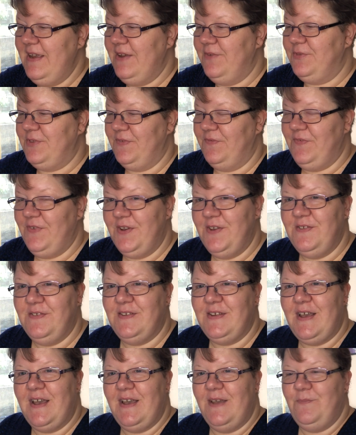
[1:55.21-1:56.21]
It was the first
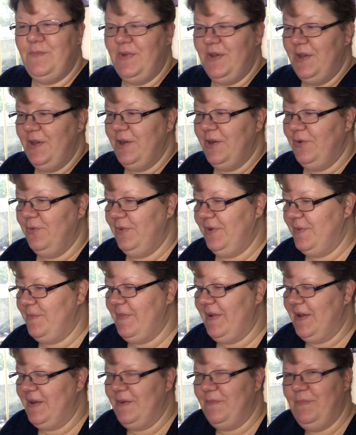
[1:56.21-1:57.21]
time we'd
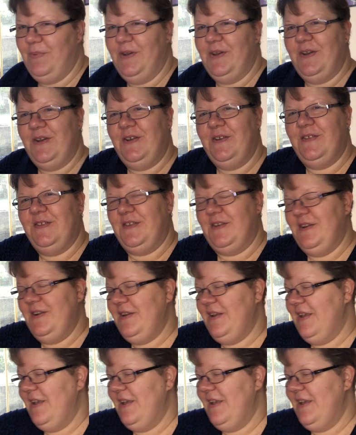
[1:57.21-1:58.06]
met in person.